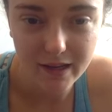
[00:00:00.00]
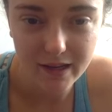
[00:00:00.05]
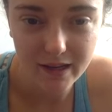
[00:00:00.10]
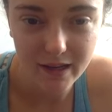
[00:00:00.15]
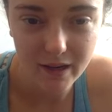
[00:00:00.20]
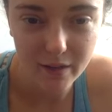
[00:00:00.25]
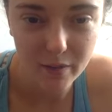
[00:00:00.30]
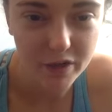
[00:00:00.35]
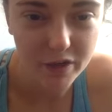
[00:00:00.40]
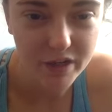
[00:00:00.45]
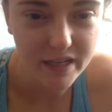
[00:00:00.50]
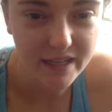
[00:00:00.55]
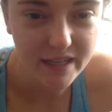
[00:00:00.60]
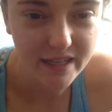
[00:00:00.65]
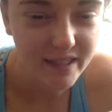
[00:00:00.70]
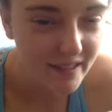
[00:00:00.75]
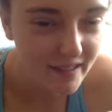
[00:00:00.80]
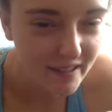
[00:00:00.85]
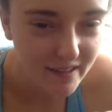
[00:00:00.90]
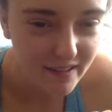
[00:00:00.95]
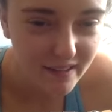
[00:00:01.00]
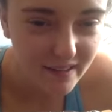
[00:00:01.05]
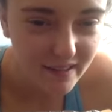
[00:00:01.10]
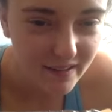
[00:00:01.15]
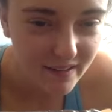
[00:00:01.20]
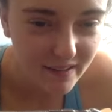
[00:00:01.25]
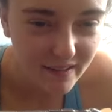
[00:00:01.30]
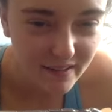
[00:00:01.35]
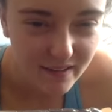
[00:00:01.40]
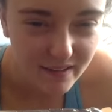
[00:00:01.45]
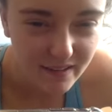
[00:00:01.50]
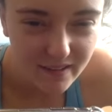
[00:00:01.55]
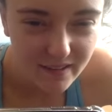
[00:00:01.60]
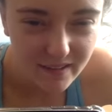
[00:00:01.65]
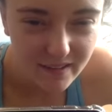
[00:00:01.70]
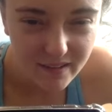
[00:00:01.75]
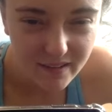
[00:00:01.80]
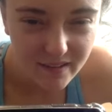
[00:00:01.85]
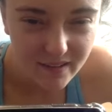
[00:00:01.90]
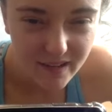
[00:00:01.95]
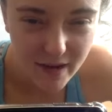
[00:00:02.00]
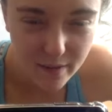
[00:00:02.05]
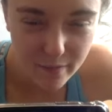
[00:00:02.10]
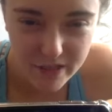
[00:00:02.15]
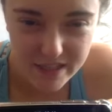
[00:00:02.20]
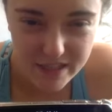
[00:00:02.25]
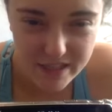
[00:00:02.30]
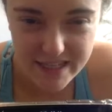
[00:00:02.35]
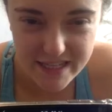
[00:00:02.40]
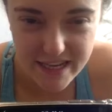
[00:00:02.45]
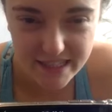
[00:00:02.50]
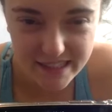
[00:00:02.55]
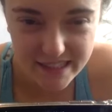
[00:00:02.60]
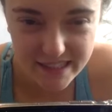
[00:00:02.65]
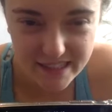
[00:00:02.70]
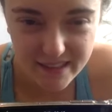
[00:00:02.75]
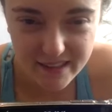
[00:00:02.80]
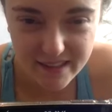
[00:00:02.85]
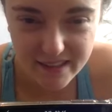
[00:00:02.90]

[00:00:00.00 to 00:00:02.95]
Come on, Nina. Come on, Sally.